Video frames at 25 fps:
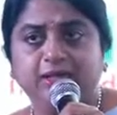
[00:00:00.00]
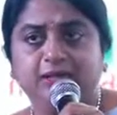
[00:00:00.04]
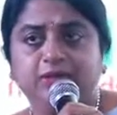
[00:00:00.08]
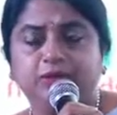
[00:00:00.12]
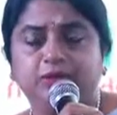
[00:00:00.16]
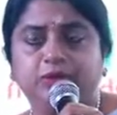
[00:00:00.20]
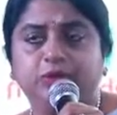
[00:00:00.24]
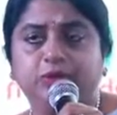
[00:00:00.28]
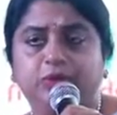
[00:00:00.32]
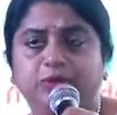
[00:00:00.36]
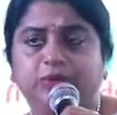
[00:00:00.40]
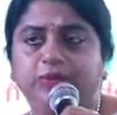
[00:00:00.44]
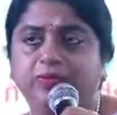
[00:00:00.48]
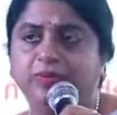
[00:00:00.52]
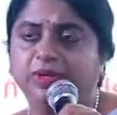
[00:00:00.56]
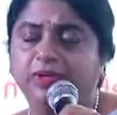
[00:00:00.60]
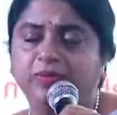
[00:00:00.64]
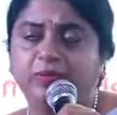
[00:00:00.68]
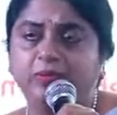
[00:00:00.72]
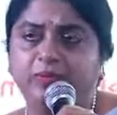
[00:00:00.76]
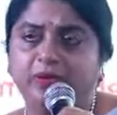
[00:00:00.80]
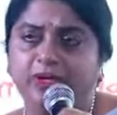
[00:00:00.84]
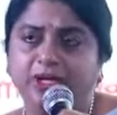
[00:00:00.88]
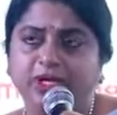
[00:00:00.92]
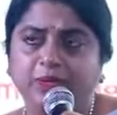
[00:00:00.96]
So we were
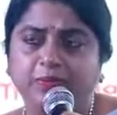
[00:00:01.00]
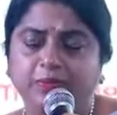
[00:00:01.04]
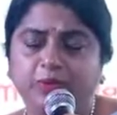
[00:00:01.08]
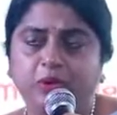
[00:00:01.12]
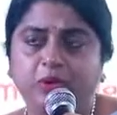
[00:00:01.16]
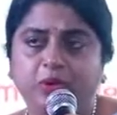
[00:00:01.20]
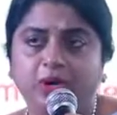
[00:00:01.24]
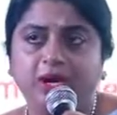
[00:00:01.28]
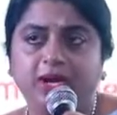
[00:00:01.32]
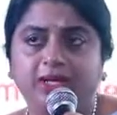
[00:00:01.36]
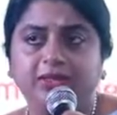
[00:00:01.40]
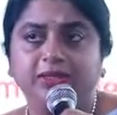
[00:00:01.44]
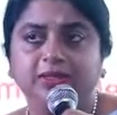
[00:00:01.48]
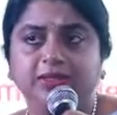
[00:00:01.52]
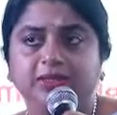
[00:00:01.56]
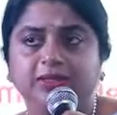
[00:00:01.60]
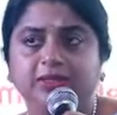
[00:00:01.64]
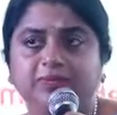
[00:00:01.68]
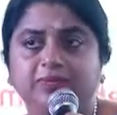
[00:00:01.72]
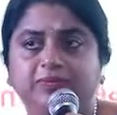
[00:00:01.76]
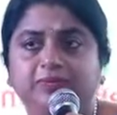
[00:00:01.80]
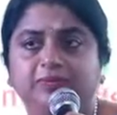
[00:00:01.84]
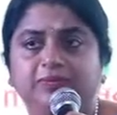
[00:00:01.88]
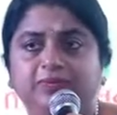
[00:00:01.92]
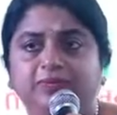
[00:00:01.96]
very
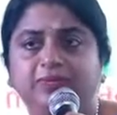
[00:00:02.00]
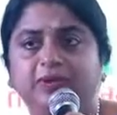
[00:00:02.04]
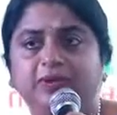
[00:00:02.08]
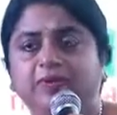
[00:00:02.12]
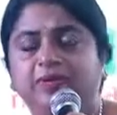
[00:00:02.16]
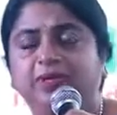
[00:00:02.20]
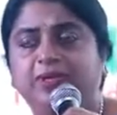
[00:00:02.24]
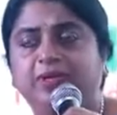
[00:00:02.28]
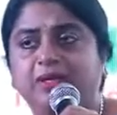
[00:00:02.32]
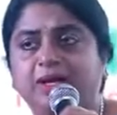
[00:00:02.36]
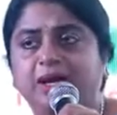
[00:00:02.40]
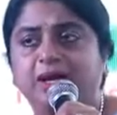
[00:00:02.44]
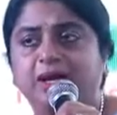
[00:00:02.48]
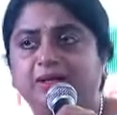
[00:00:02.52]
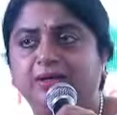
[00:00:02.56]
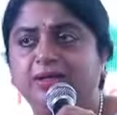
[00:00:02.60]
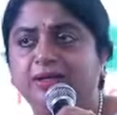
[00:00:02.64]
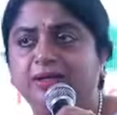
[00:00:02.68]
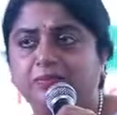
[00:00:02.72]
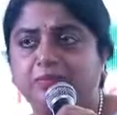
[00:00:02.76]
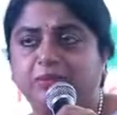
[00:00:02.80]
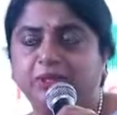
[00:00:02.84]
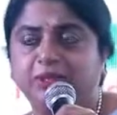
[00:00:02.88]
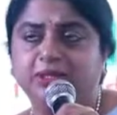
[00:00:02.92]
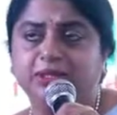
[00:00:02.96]
proactive, we were
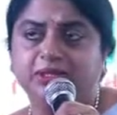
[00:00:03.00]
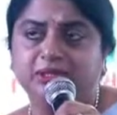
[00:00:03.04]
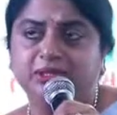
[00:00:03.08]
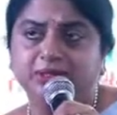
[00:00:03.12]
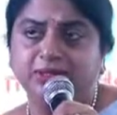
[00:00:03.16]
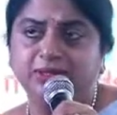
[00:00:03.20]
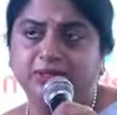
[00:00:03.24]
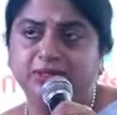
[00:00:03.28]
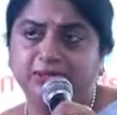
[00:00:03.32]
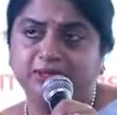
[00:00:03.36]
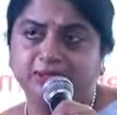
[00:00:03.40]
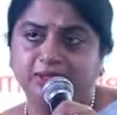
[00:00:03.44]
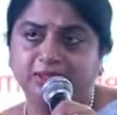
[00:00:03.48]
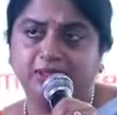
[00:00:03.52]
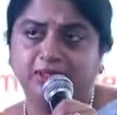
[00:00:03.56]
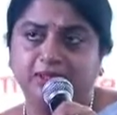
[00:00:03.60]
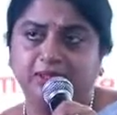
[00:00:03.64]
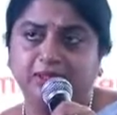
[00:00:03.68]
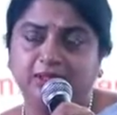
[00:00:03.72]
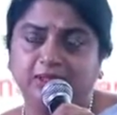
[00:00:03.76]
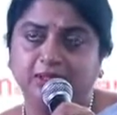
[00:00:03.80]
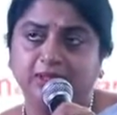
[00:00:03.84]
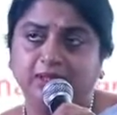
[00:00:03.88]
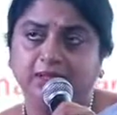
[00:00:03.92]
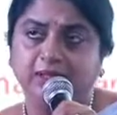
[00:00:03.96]
100% uh,
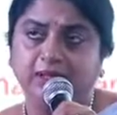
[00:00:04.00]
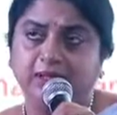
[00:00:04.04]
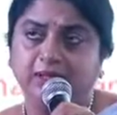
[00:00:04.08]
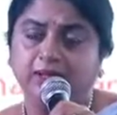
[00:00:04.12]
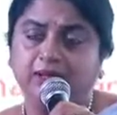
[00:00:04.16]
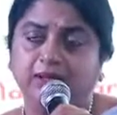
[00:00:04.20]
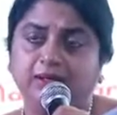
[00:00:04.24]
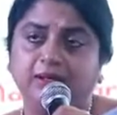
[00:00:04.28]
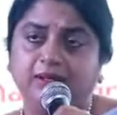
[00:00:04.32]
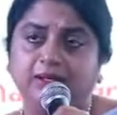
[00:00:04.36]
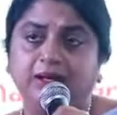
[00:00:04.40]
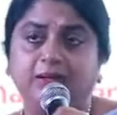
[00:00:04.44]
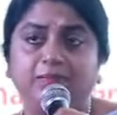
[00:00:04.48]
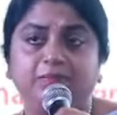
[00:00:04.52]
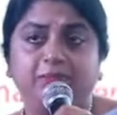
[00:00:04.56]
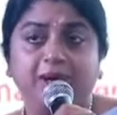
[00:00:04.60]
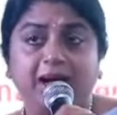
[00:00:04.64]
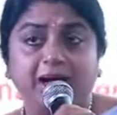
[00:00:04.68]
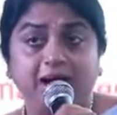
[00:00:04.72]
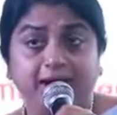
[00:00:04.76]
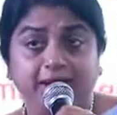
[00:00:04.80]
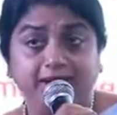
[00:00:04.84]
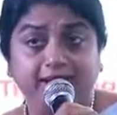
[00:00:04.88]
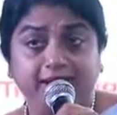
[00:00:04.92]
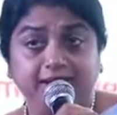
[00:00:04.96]
uh,
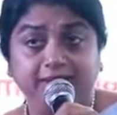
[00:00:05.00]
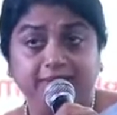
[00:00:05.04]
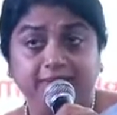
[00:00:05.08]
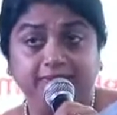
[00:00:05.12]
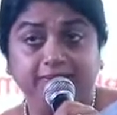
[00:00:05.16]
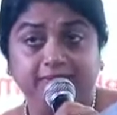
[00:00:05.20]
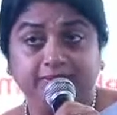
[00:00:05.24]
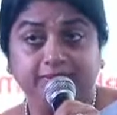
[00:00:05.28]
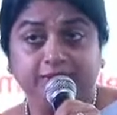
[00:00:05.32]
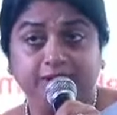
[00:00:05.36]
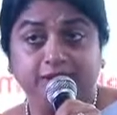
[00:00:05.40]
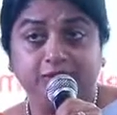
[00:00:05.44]
complying.